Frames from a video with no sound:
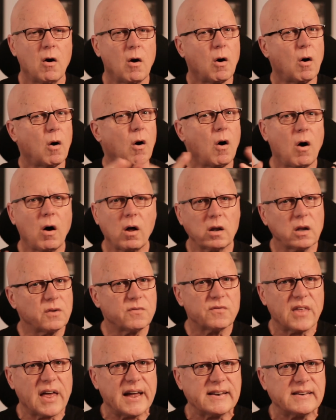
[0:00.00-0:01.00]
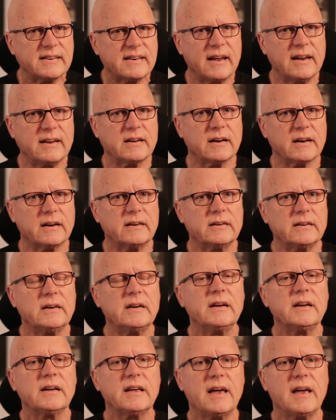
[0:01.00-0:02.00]
All of that data
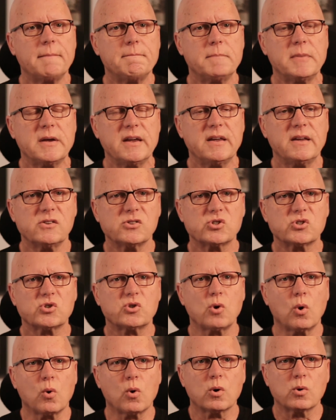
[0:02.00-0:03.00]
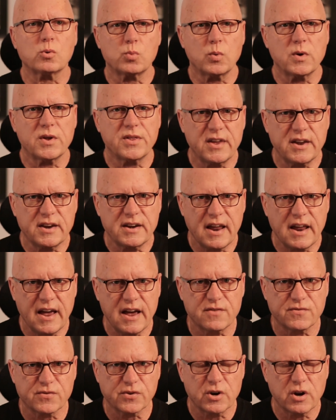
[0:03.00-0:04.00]
can be stored within
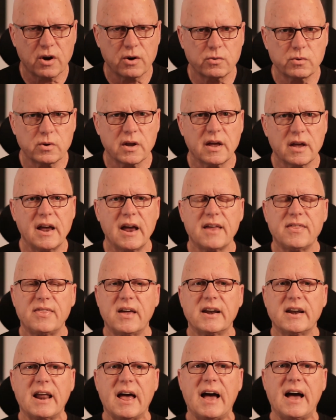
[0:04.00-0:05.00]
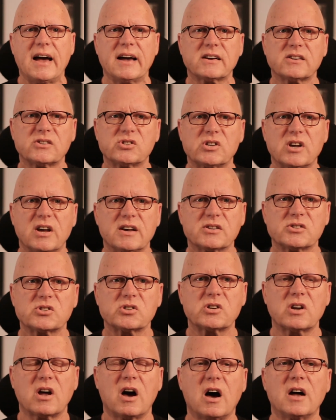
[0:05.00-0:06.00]
Evernote and then
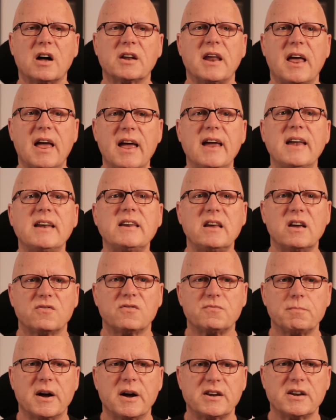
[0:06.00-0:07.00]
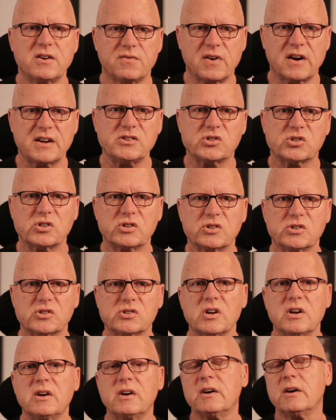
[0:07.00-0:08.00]
accessed on any of my devices
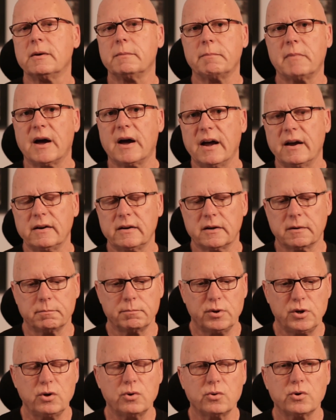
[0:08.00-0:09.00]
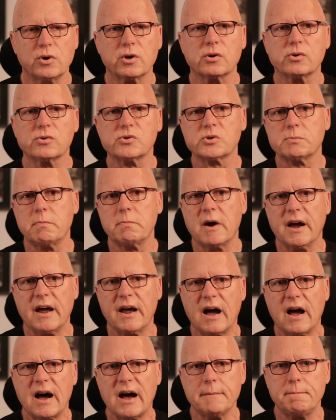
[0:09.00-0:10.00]
my computers, my
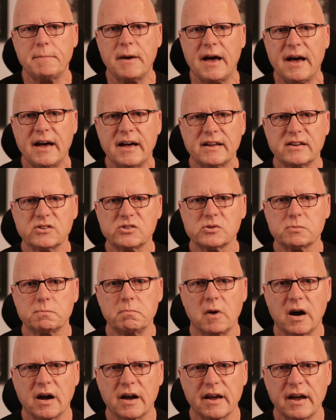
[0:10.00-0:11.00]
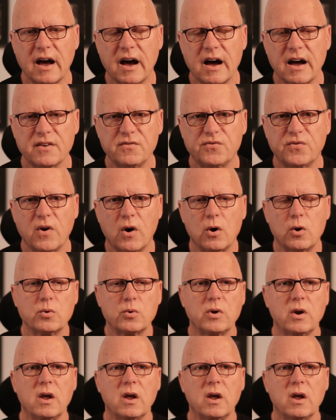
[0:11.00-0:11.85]
iPads, my iPhone,